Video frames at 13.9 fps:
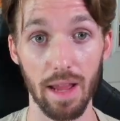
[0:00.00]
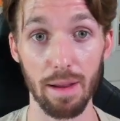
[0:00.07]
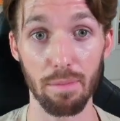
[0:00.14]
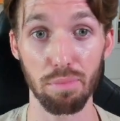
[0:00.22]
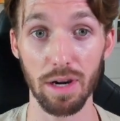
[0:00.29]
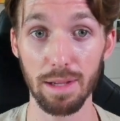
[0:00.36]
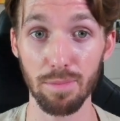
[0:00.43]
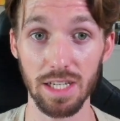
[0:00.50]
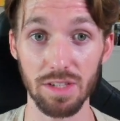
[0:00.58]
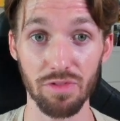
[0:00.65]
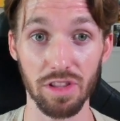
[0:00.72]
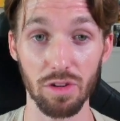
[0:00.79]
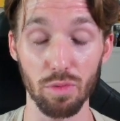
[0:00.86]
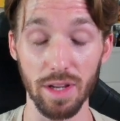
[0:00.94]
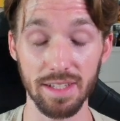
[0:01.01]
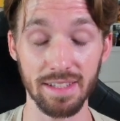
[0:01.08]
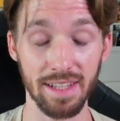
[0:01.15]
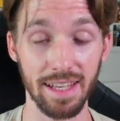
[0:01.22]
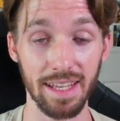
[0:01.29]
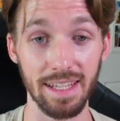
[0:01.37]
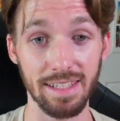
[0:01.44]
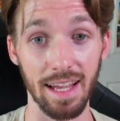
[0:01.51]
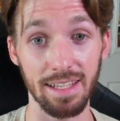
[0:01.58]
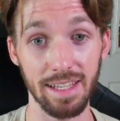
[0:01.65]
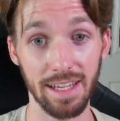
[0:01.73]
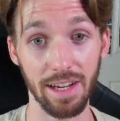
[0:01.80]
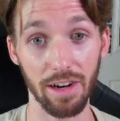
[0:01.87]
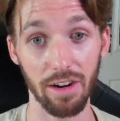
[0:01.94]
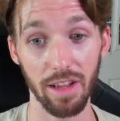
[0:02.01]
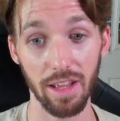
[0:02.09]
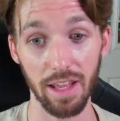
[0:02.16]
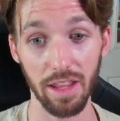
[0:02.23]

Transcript: and pretty much for the reasons that he says here.